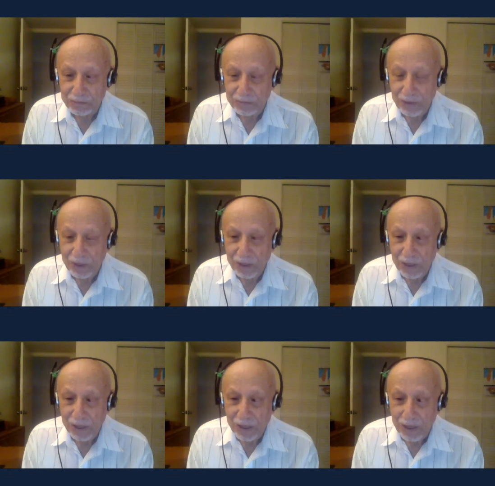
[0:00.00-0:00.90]

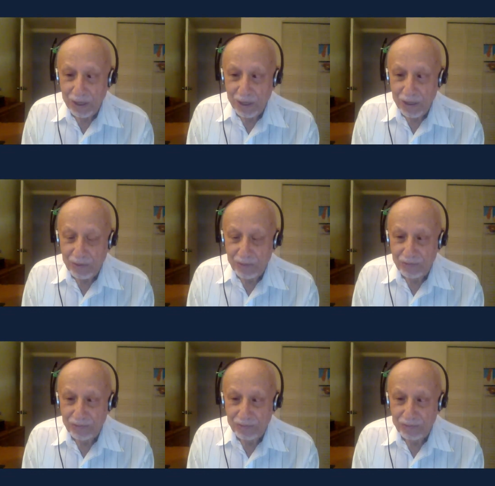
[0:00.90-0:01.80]

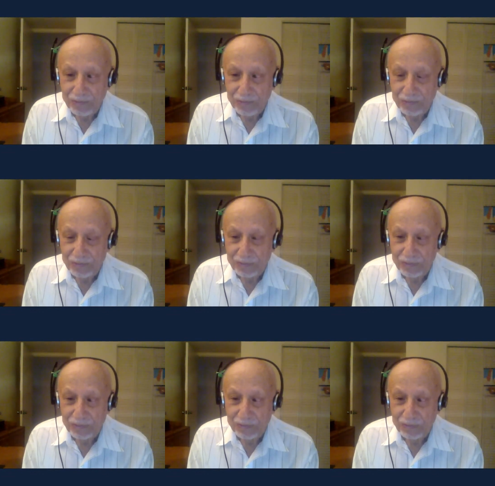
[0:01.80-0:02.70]

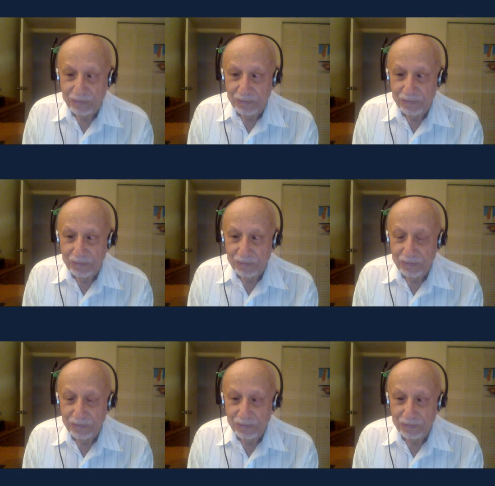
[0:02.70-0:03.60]

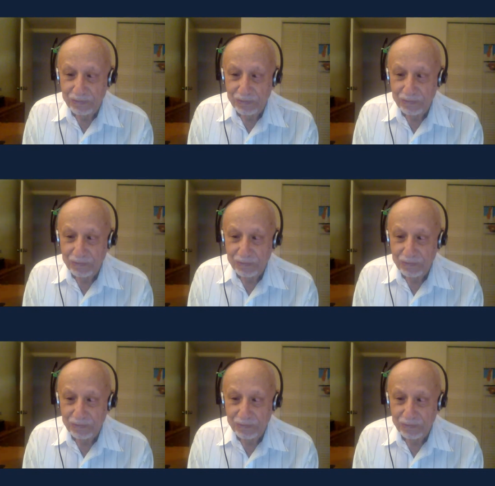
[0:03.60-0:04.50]

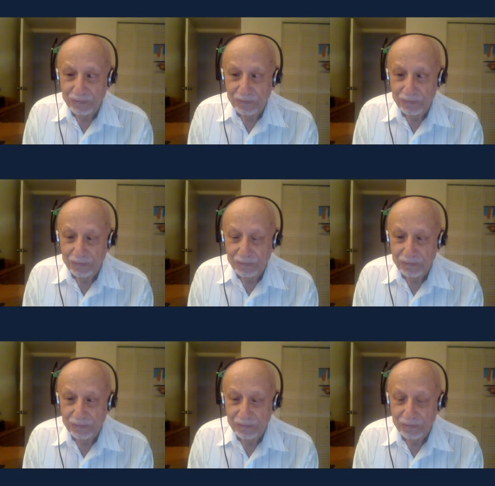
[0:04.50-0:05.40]

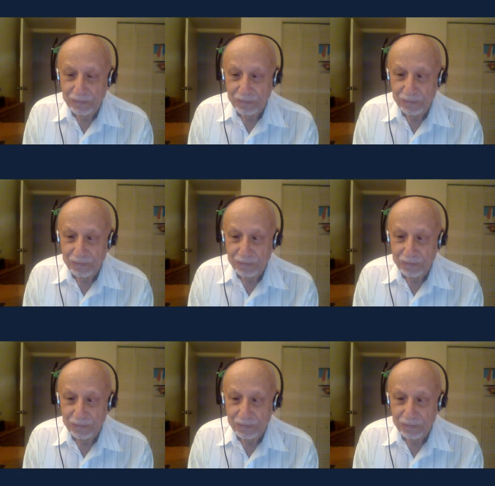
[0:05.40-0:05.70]
[no speech]